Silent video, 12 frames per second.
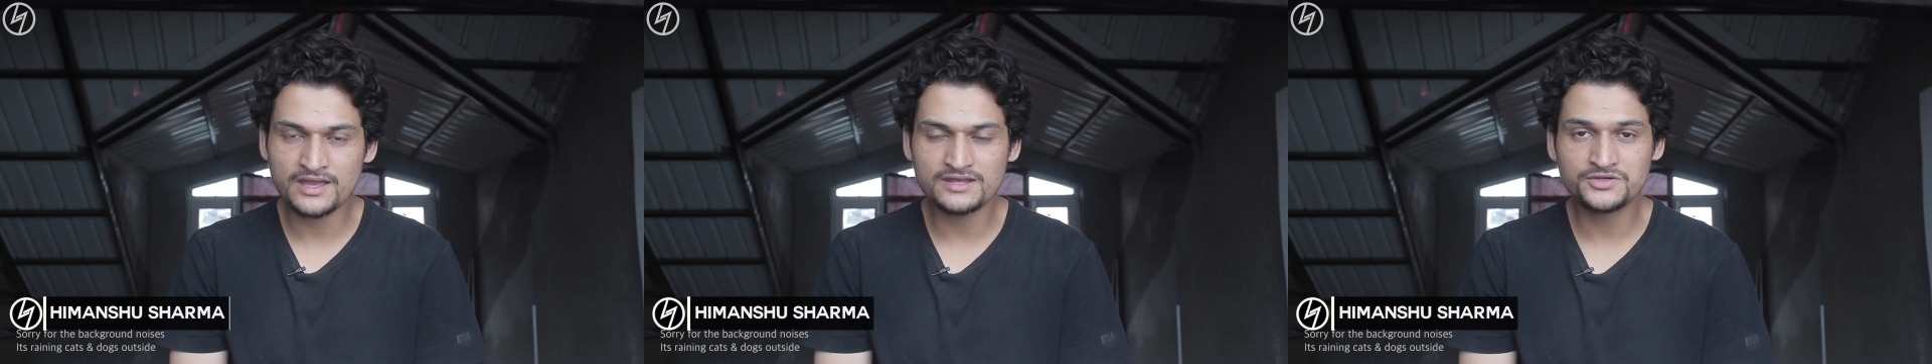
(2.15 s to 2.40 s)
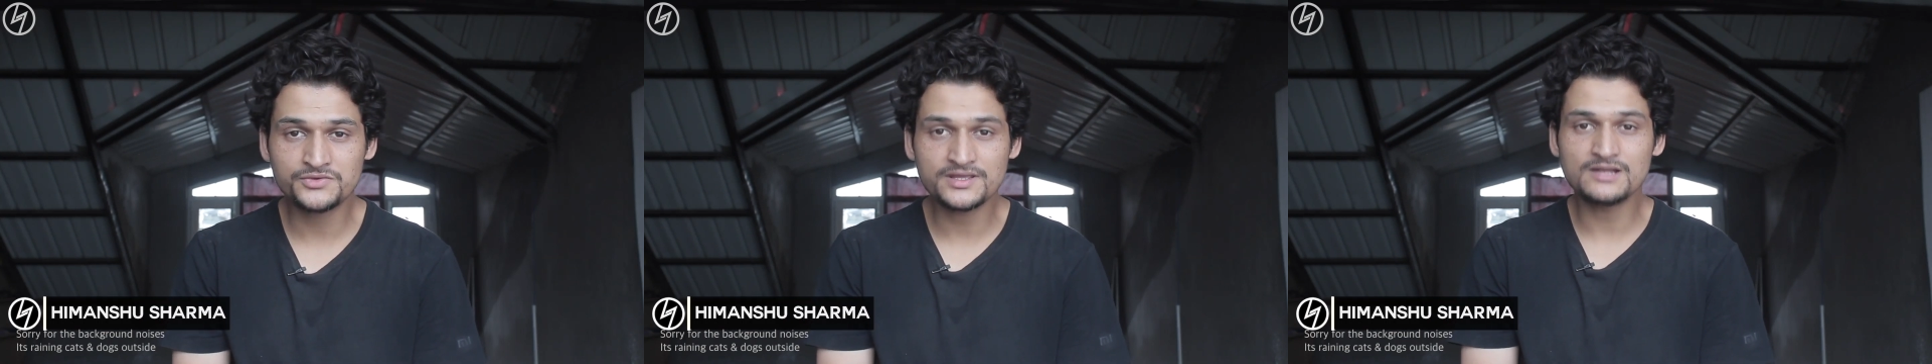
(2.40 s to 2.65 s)

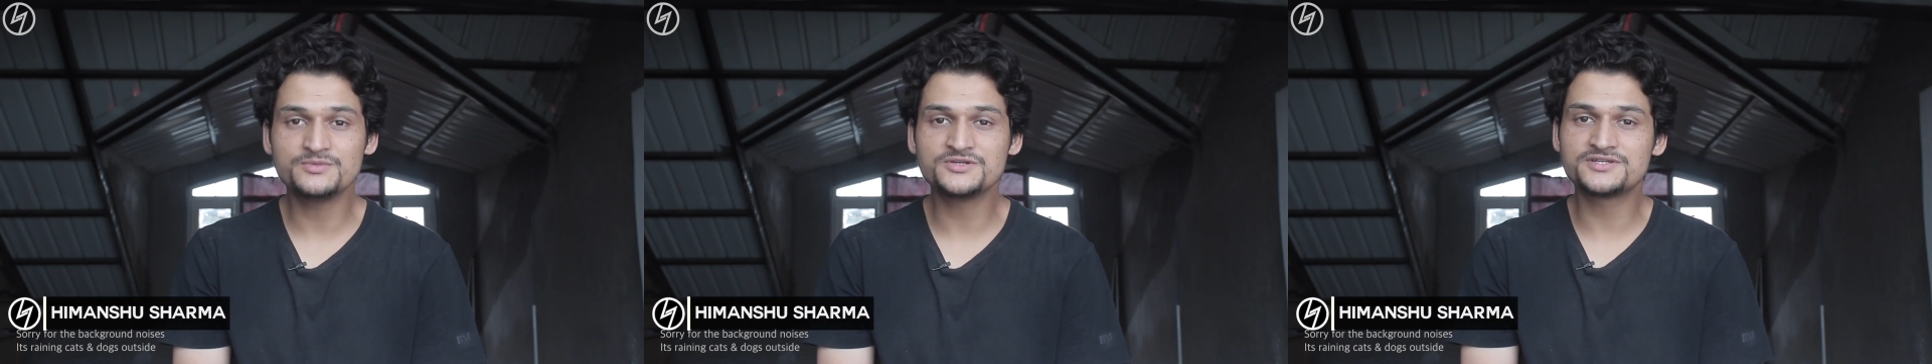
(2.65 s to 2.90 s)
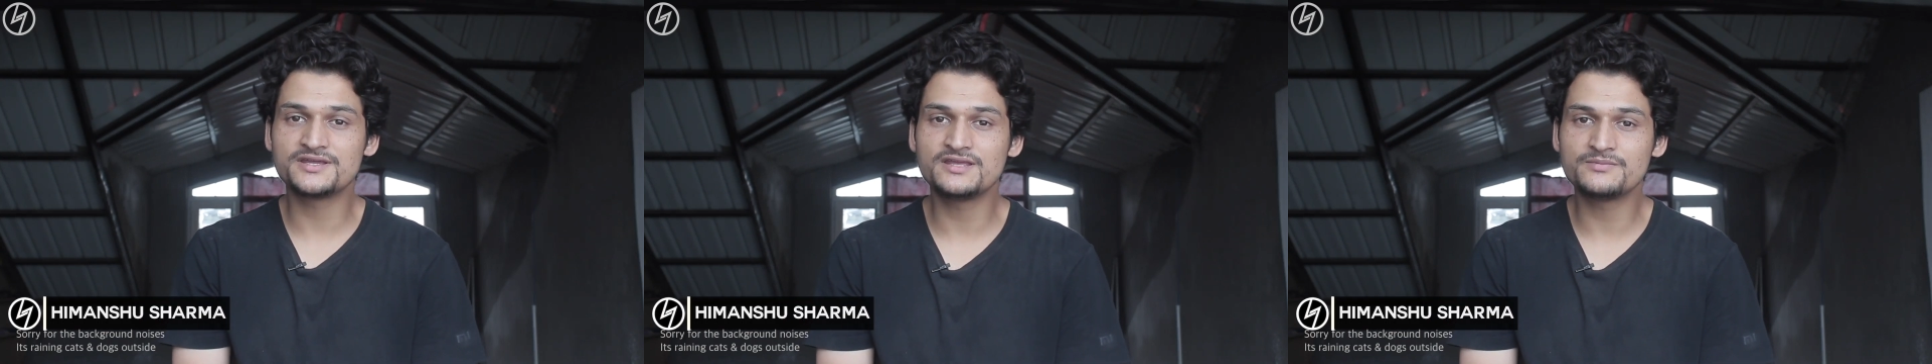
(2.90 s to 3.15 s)
and today I'll be
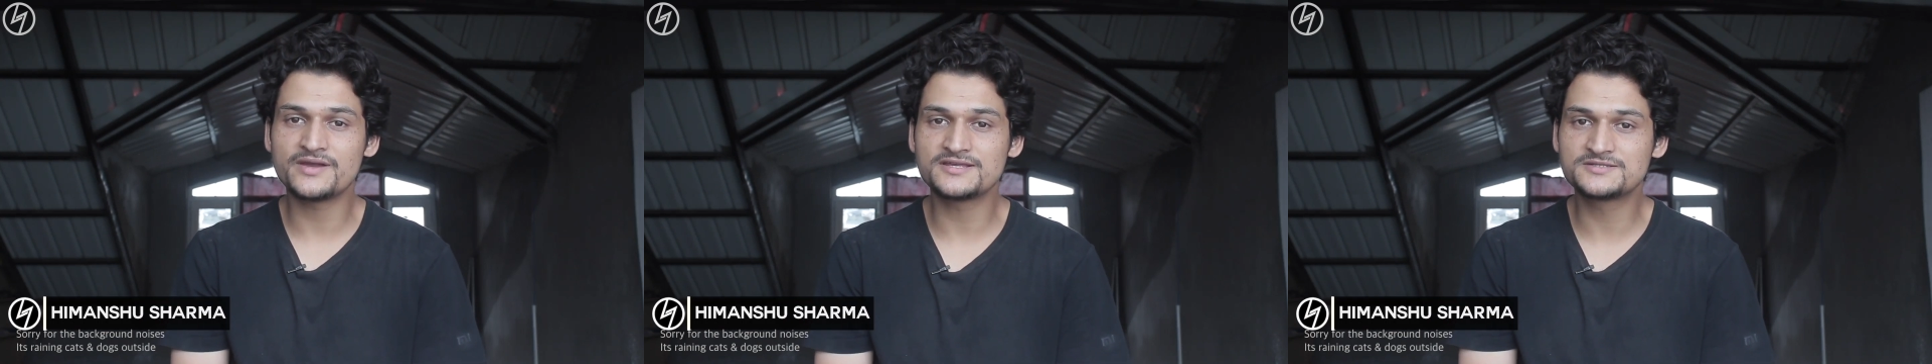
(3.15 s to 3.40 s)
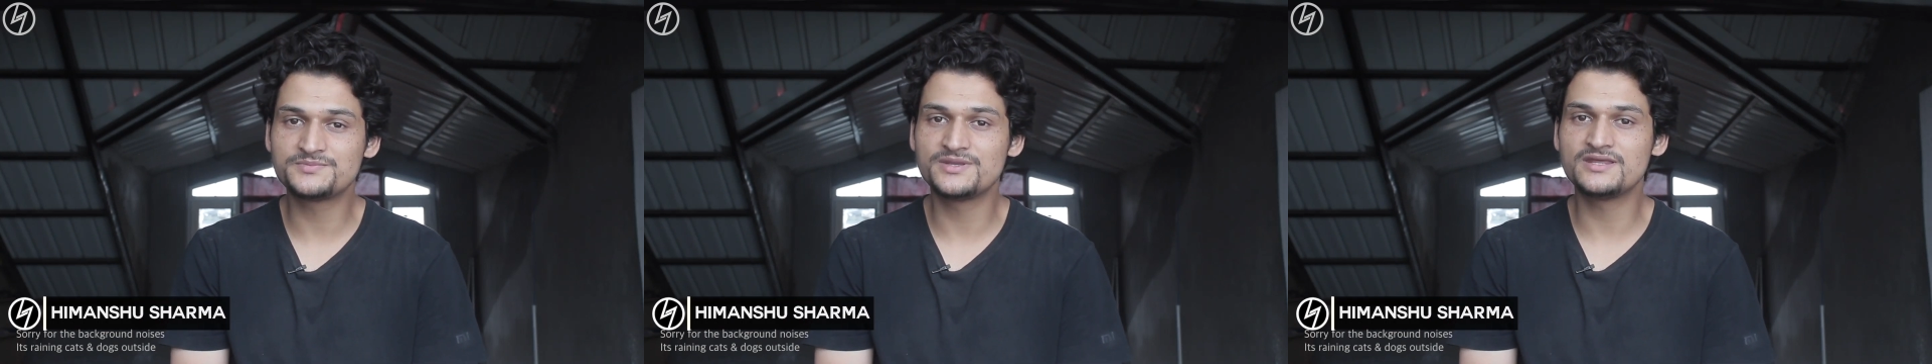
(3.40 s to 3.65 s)
sharing my
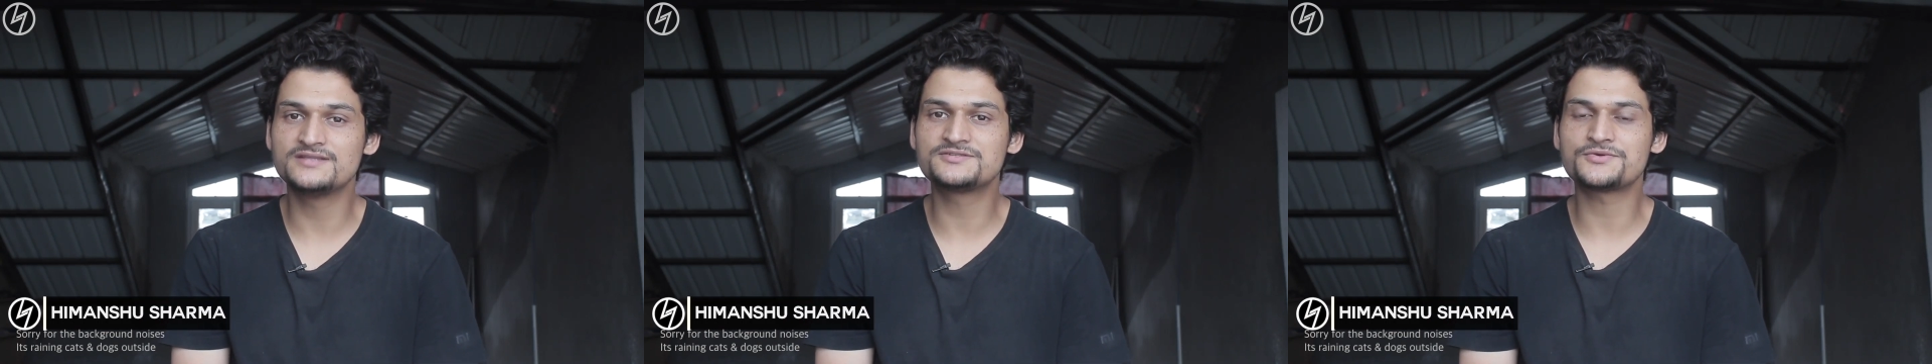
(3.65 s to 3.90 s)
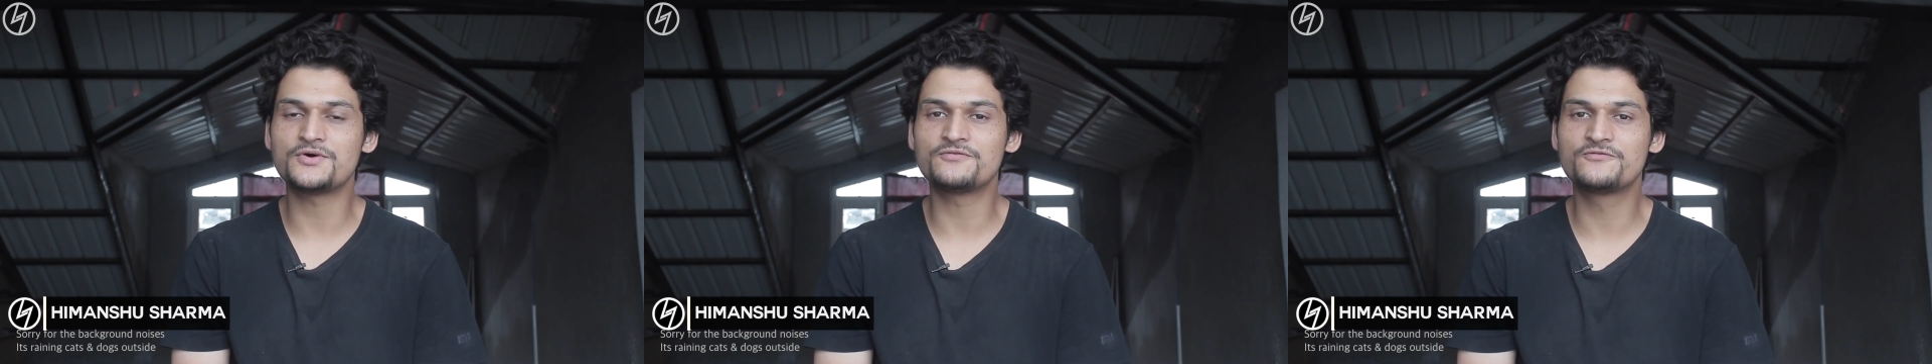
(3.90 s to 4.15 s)

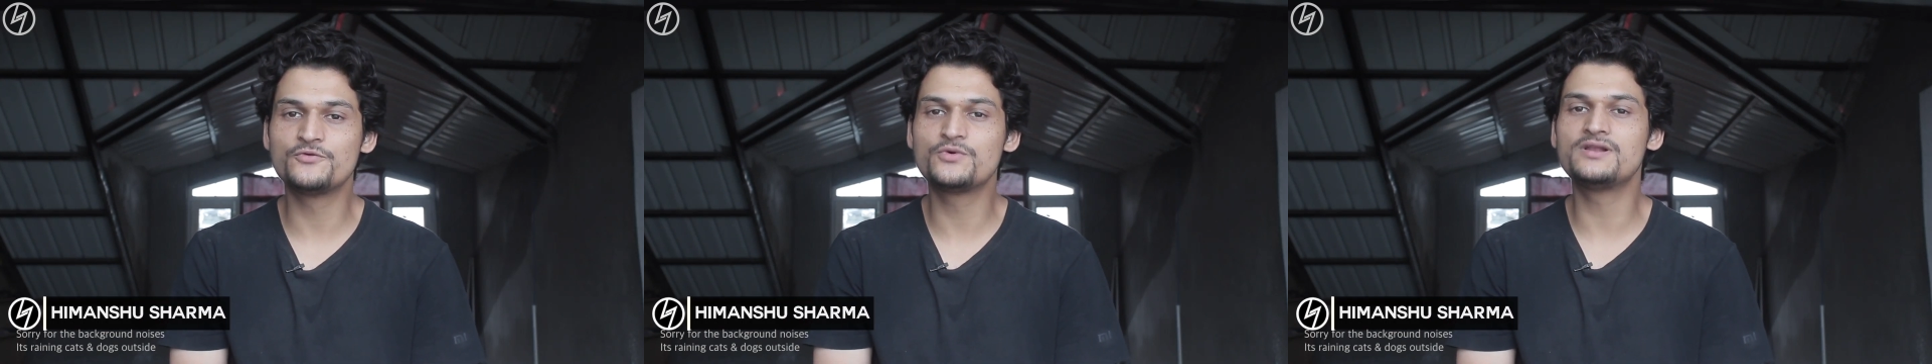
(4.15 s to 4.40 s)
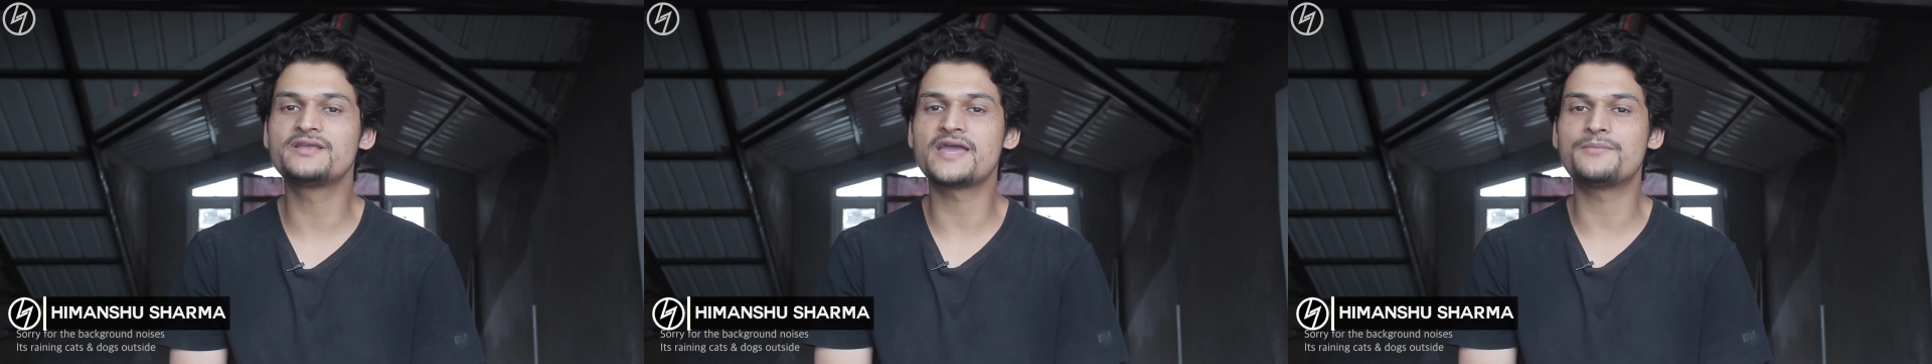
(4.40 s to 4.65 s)
experience of
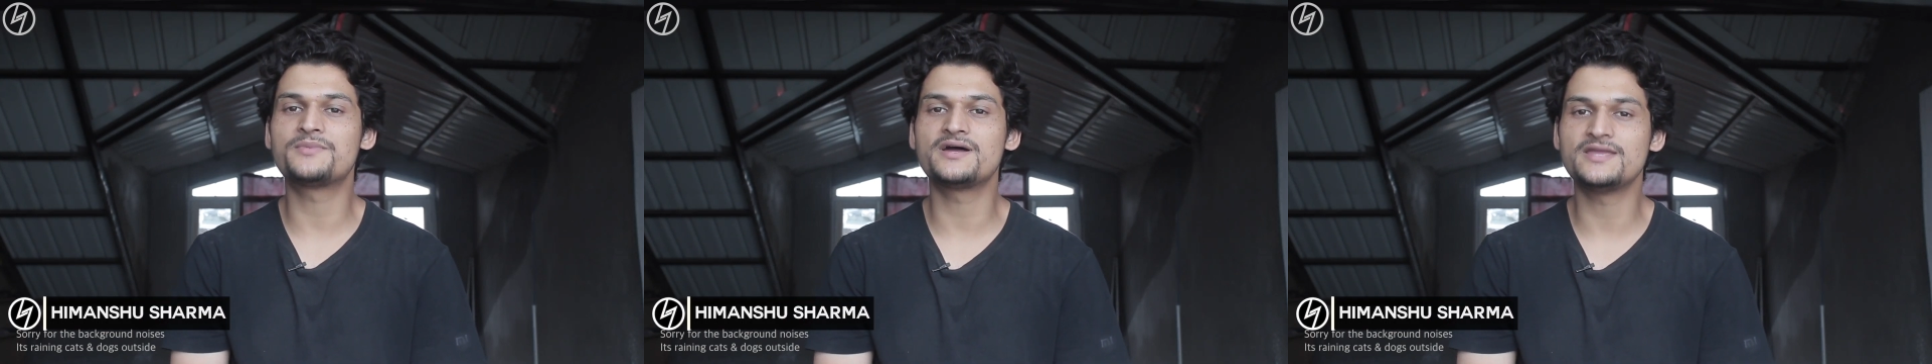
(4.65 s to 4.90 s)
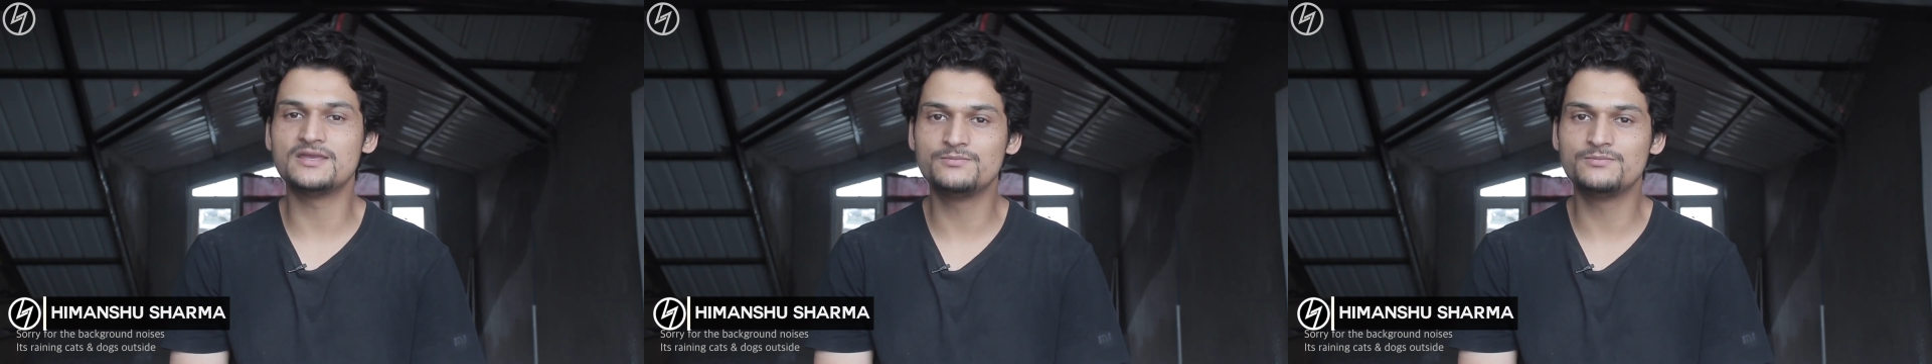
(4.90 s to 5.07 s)
Google Camera